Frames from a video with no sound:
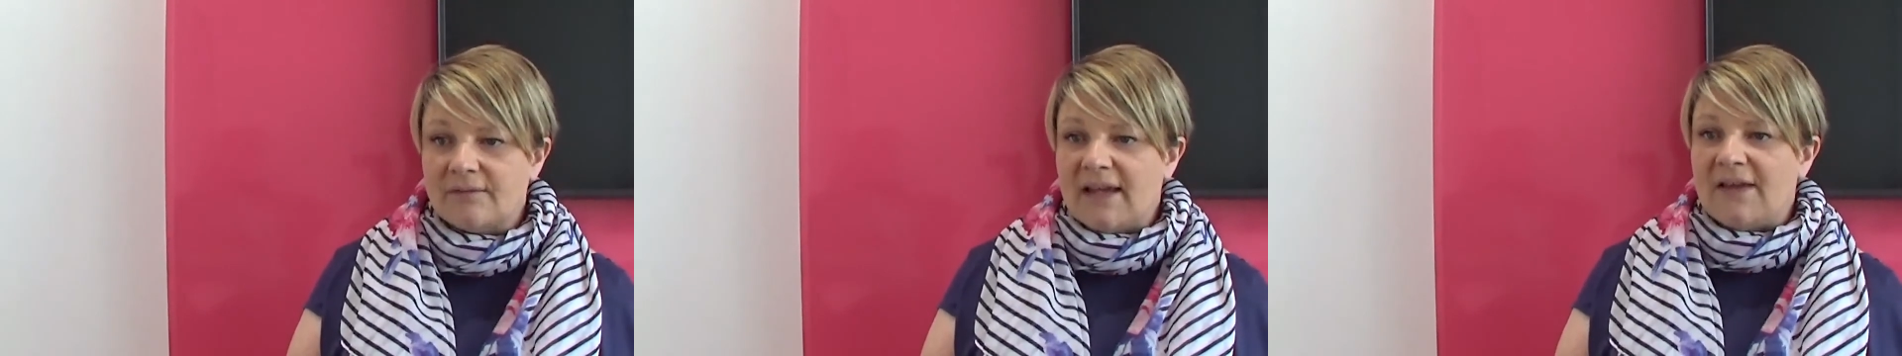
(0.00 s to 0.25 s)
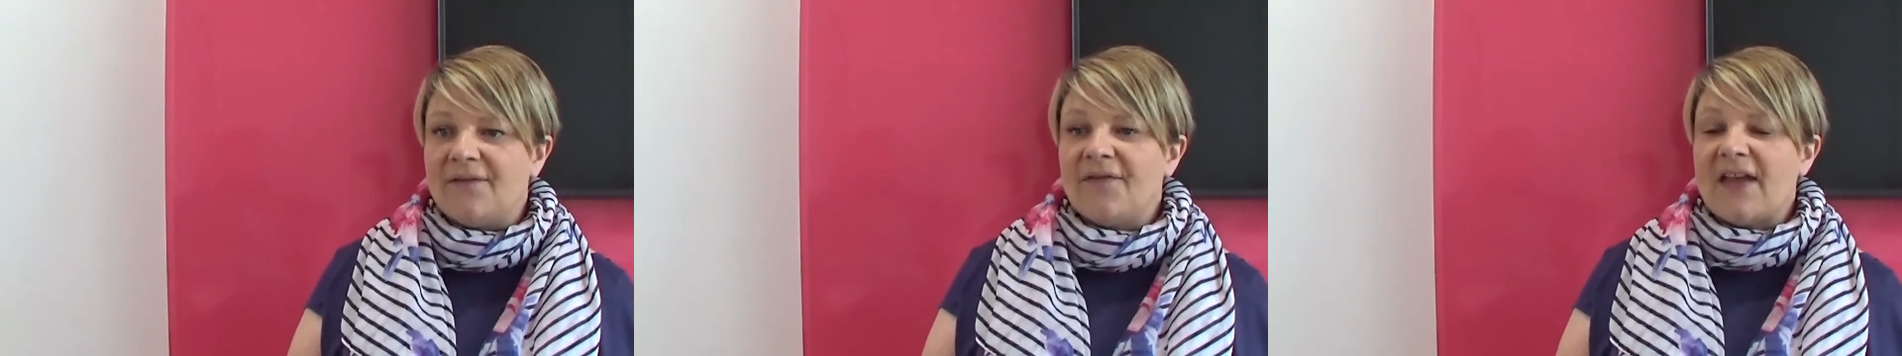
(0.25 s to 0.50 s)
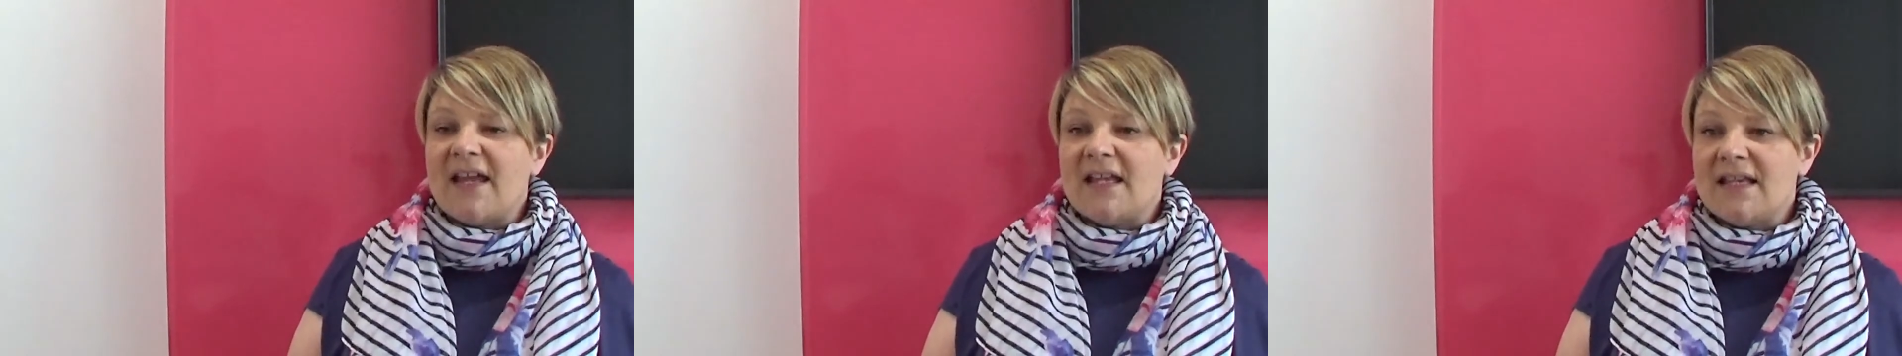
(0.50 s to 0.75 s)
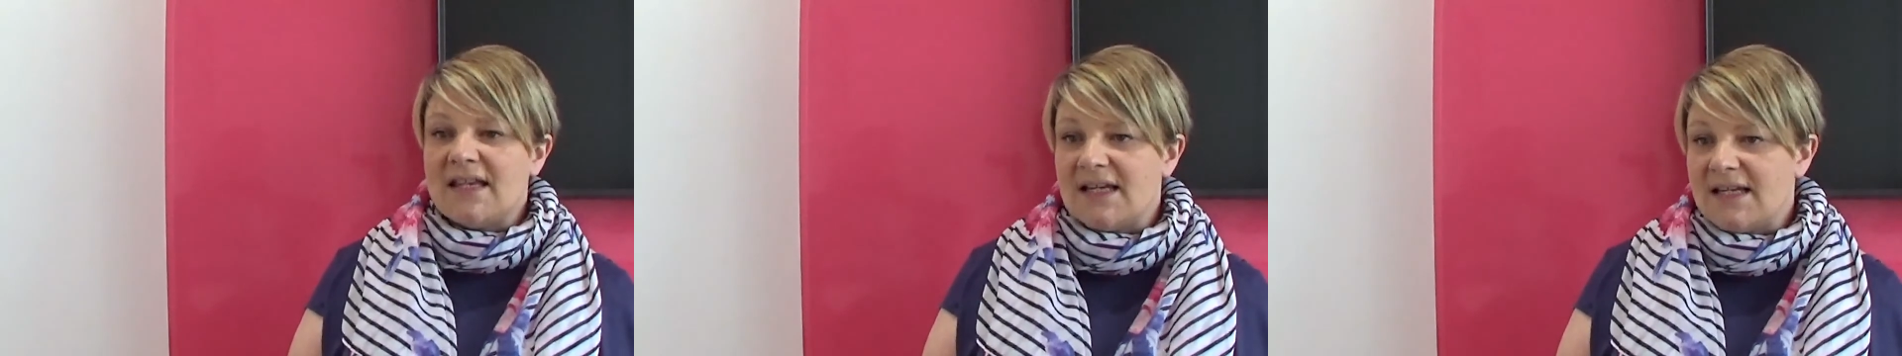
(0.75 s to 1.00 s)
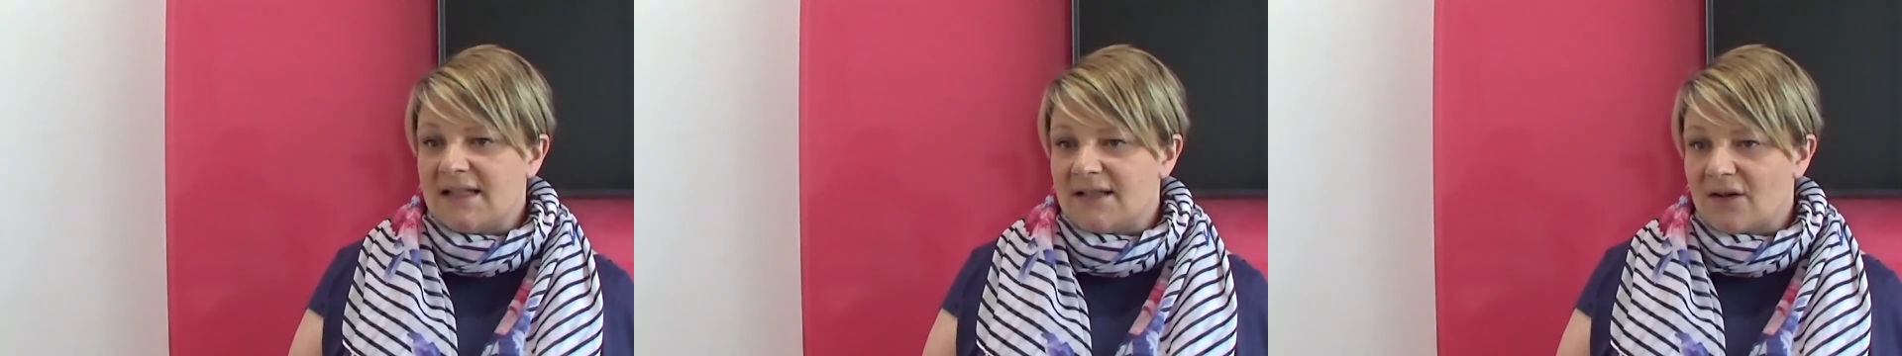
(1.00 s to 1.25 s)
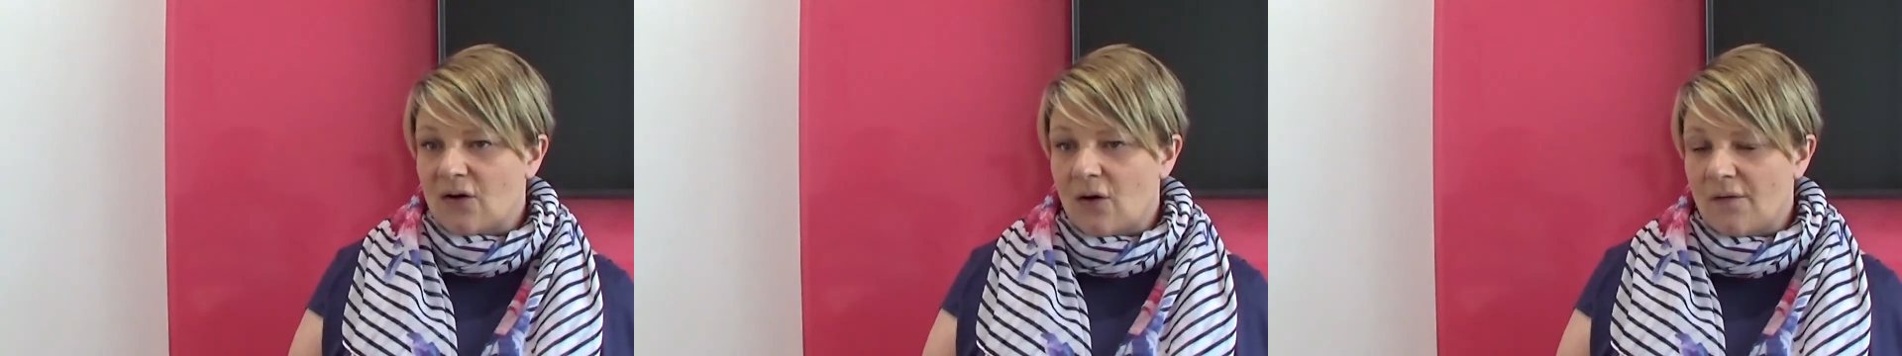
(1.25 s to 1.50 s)
if they need
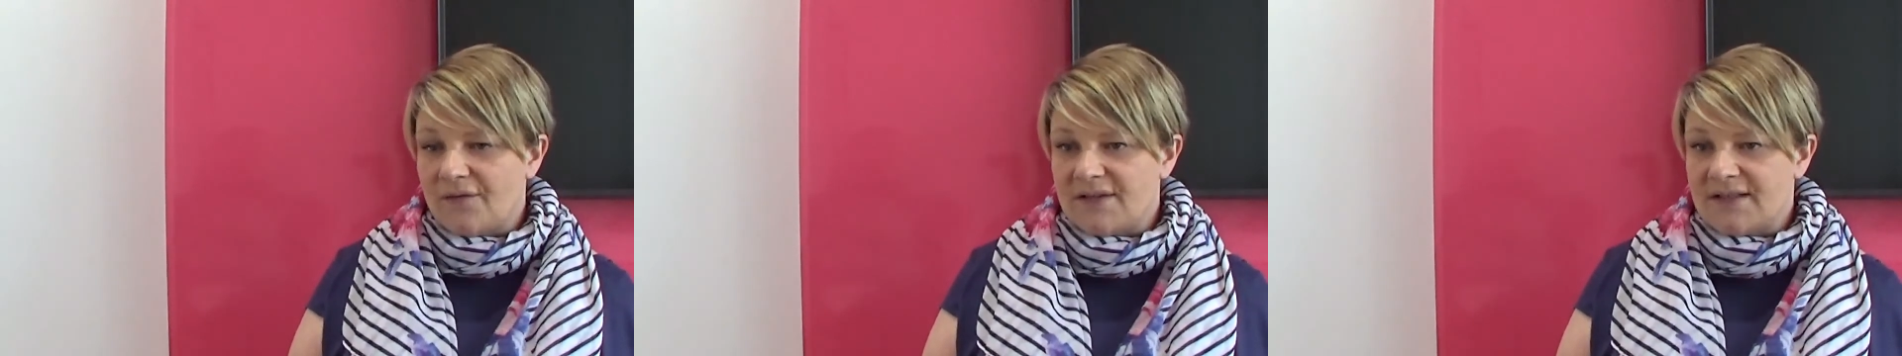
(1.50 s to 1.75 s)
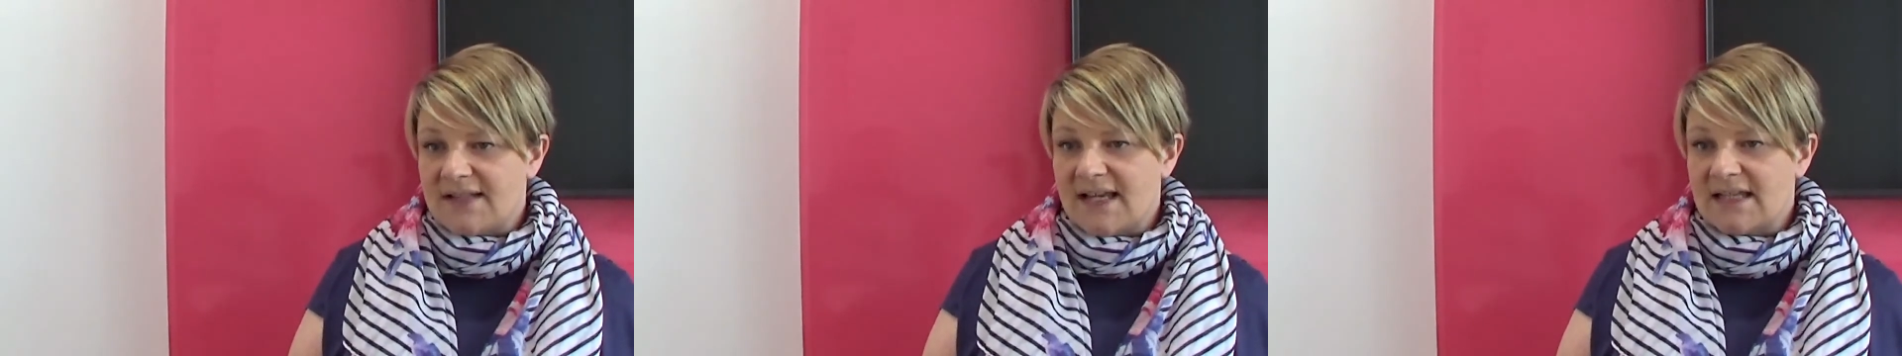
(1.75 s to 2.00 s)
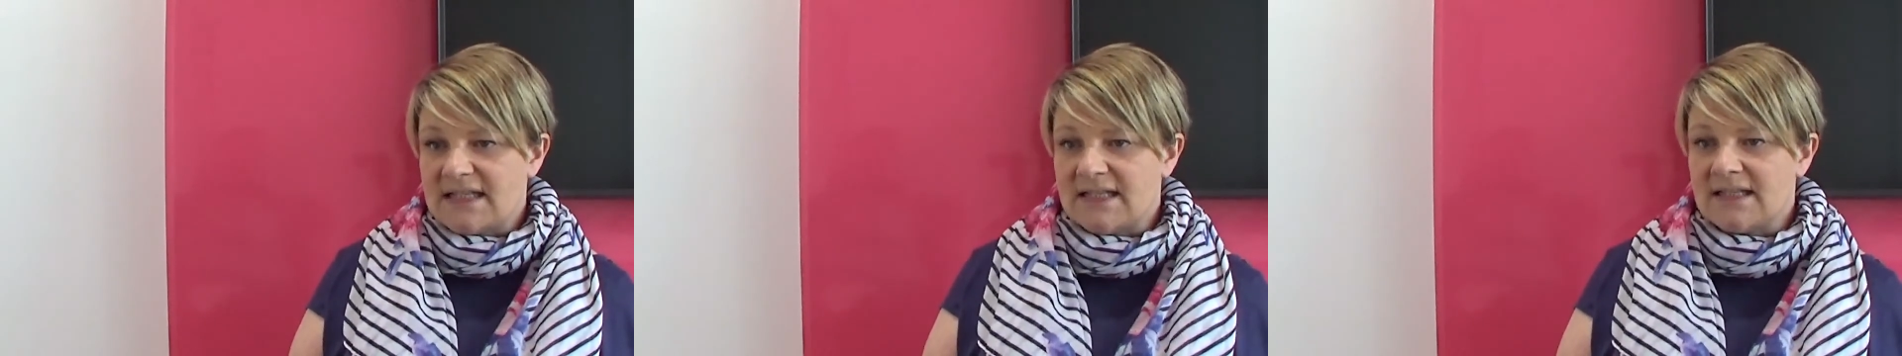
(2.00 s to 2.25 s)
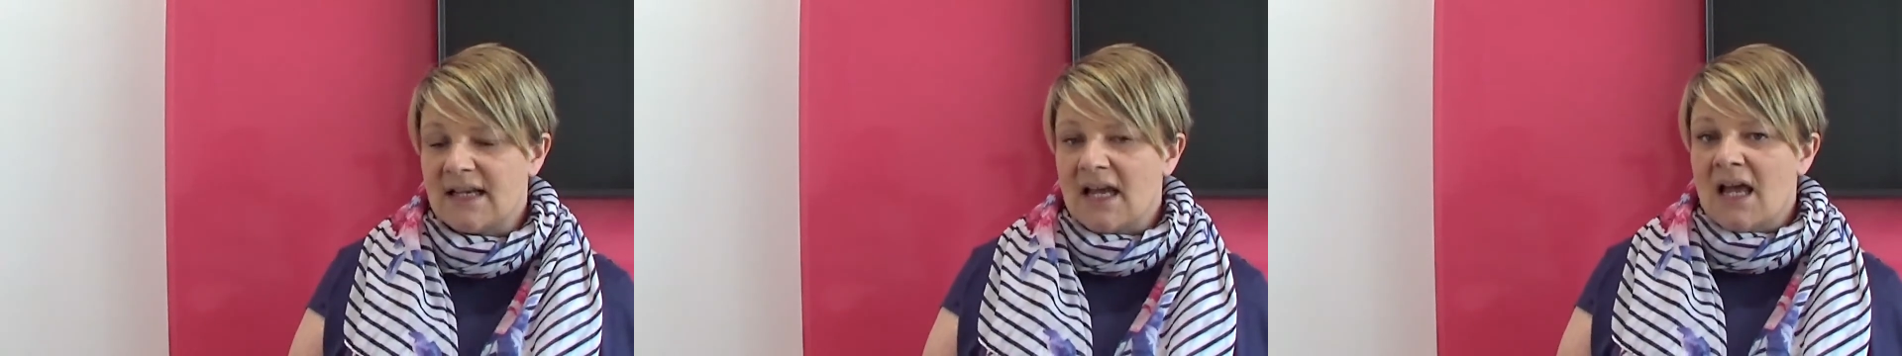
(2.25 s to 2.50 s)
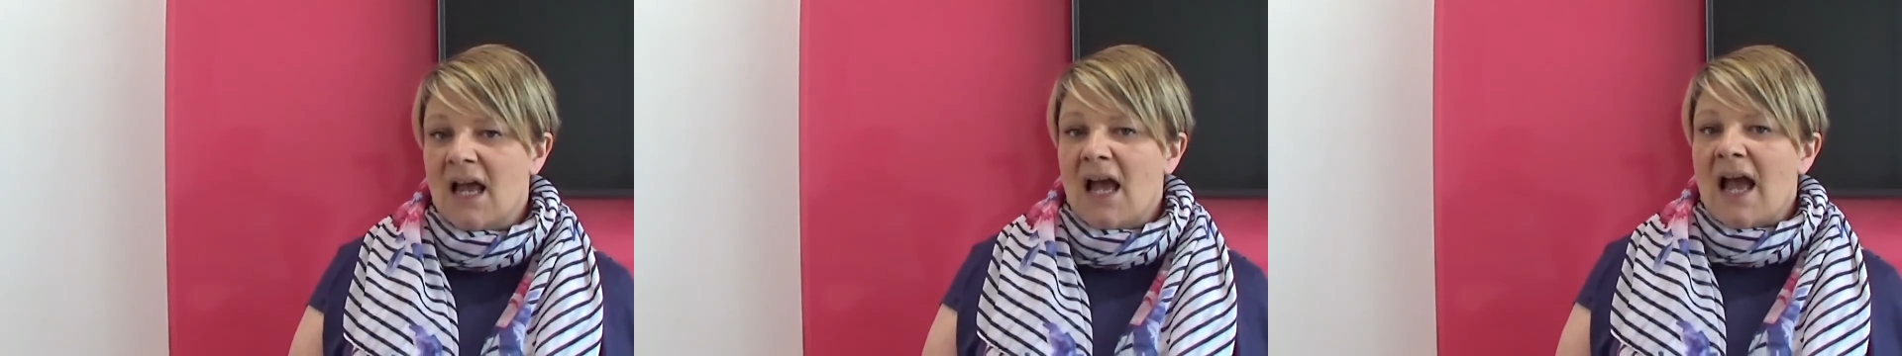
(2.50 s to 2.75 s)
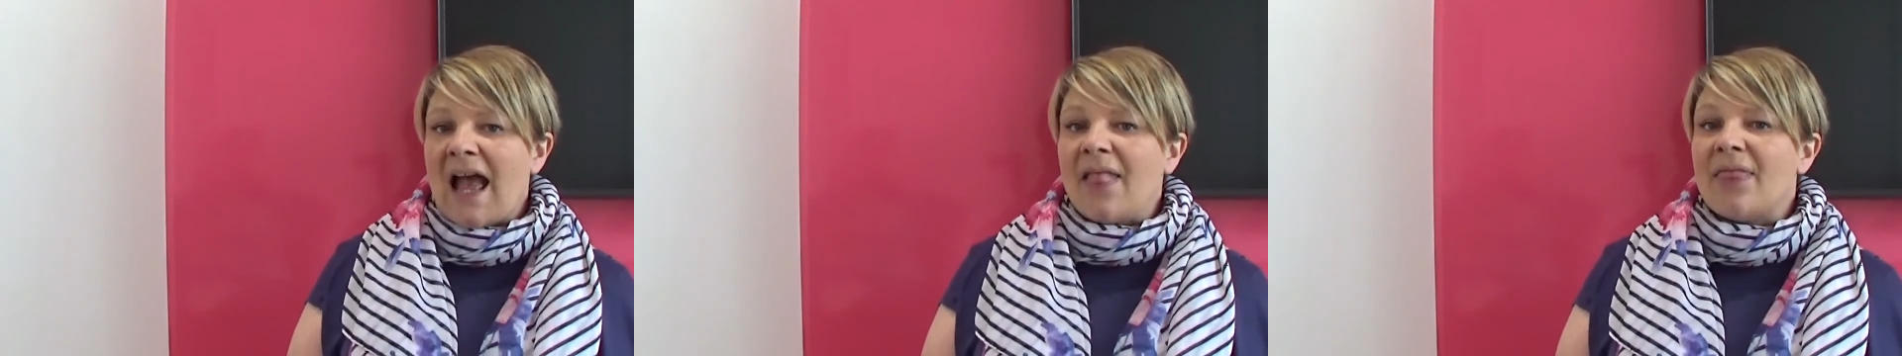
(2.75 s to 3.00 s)
a cough assist,
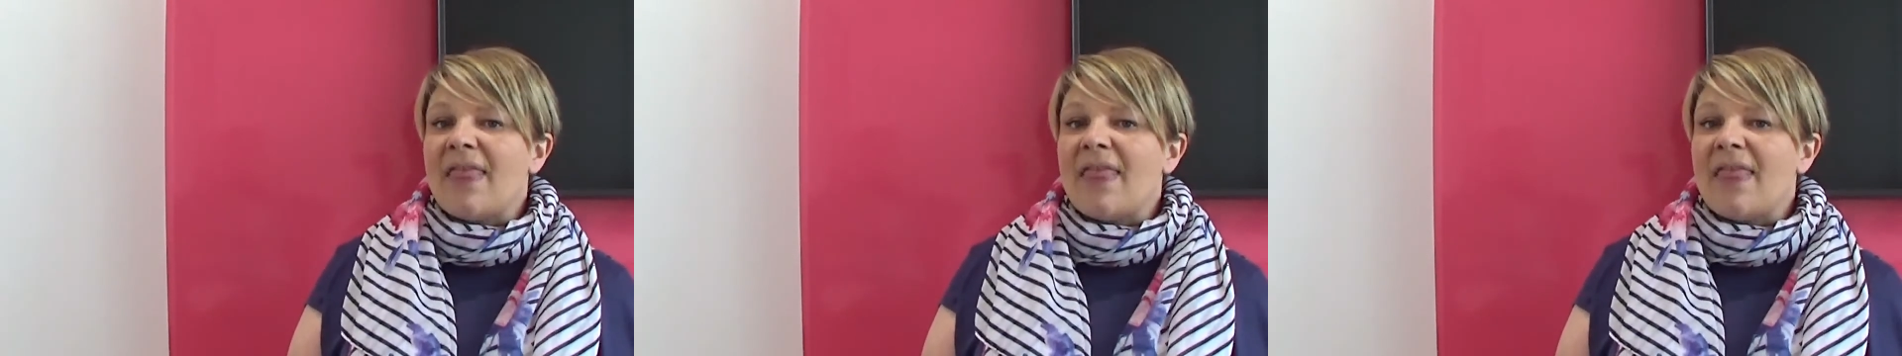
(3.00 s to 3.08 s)
and